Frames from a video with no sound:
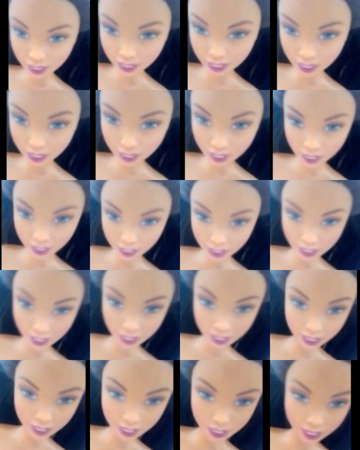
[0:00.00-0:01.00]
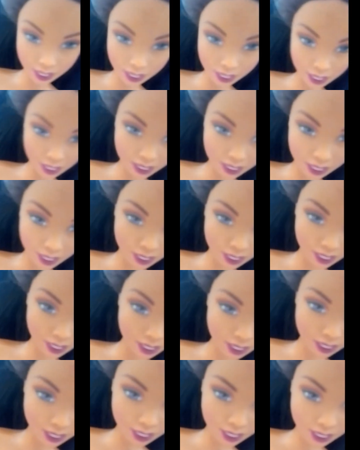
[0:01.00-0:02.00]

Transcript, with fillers: and is wearing